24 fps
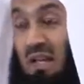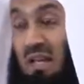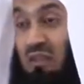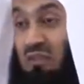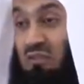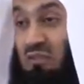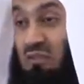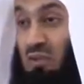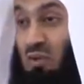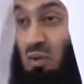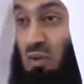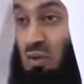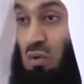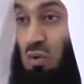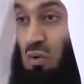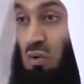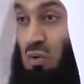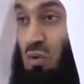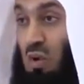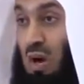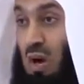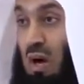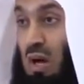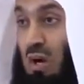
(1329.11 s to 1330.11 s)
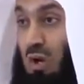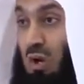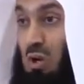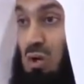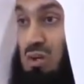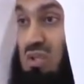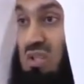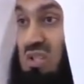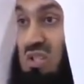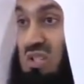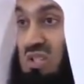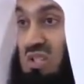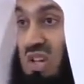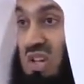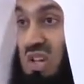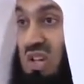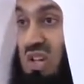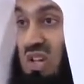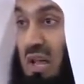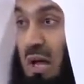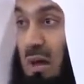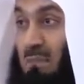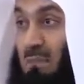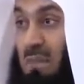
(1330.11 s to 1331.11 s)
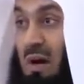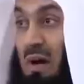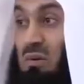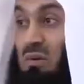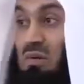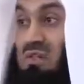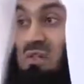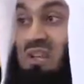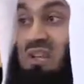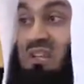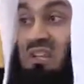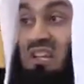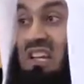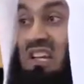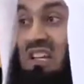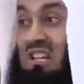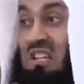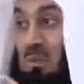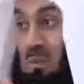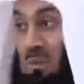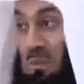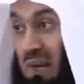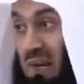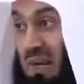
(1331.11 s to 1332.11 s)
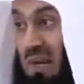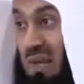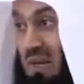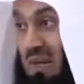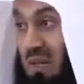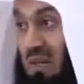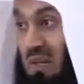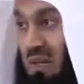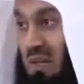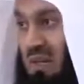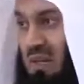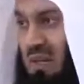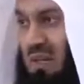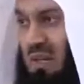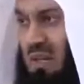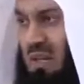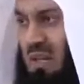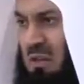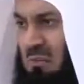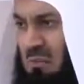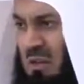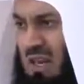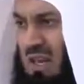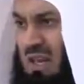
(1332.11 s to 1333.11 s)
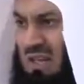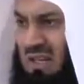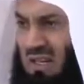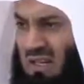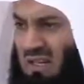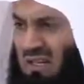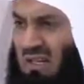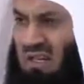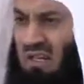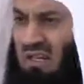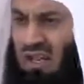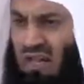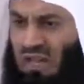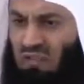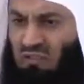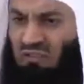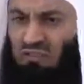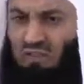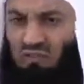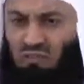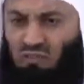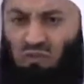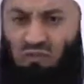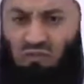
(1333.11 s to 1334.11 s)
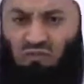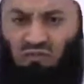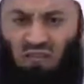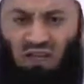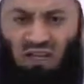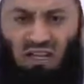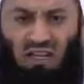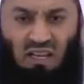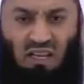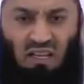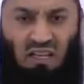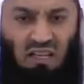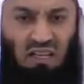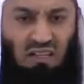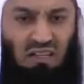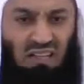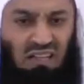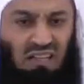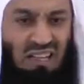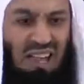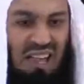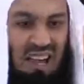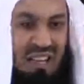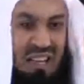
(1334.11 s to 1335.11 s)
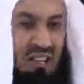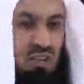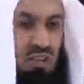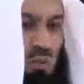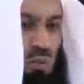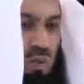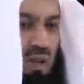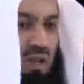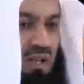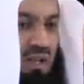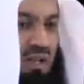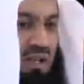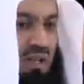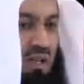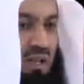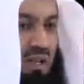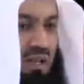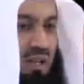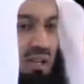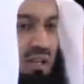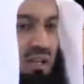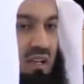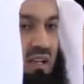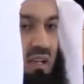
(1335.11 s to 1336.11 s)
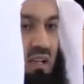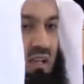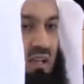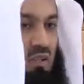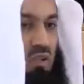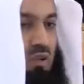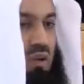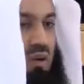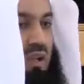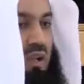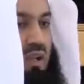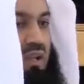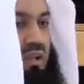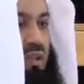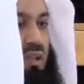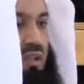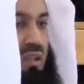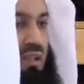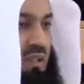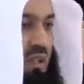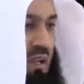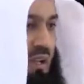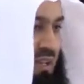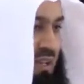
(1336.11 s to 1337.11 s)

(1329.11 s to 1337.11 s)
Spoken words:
If you are concerned about the next prayer immediately after fulfilling the current one, then you are heading in